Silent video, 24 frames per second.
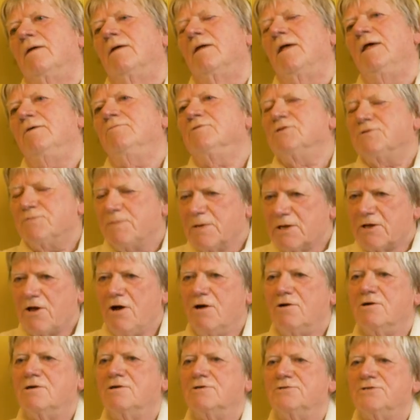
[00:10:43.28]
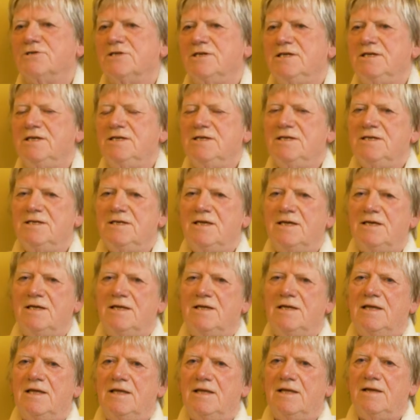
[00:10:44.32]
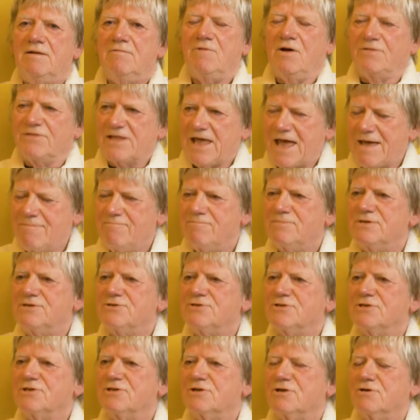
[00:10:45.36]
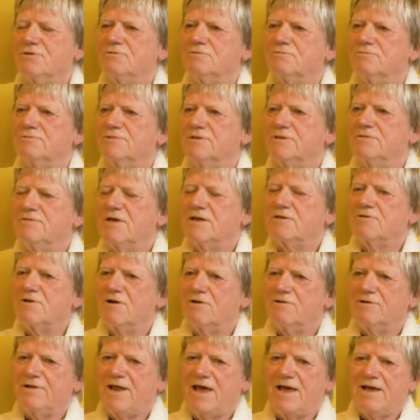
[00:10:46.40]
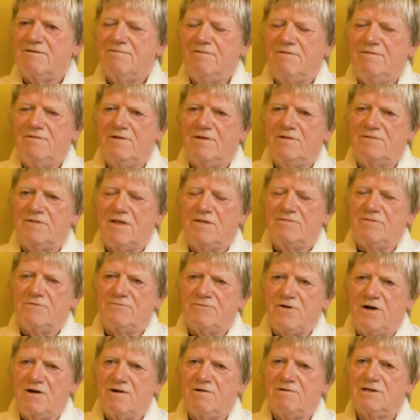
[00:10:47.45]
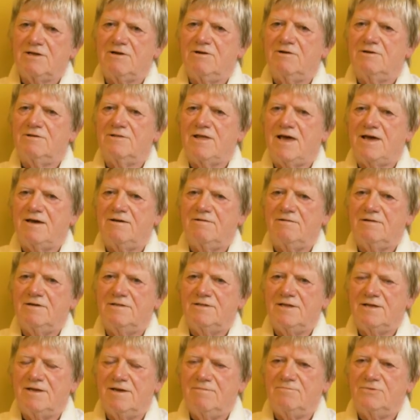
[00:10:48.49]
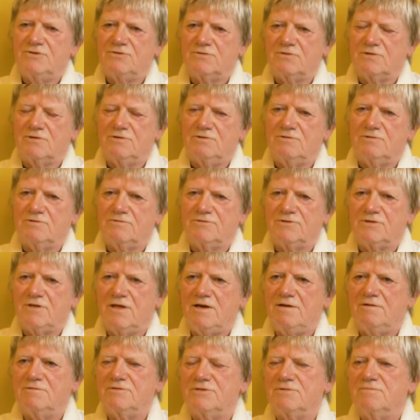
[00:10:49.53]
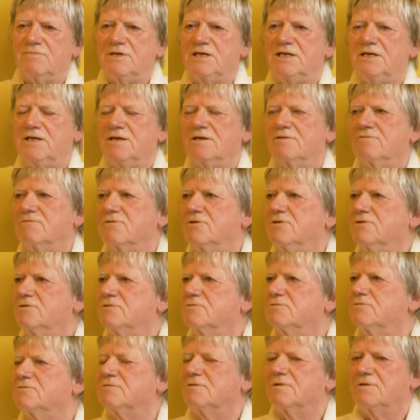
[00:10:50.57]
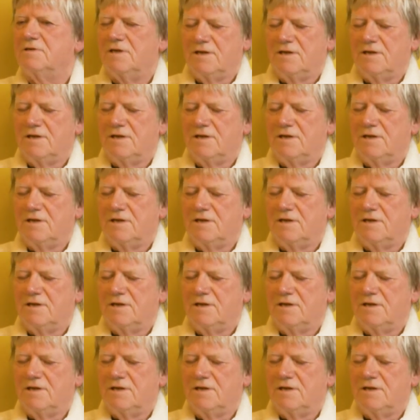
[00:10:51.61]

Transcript: It was because the embers had cooled. They'd gone out. And the fire had gone out and the embers were cooled. So that was the meaning of cool.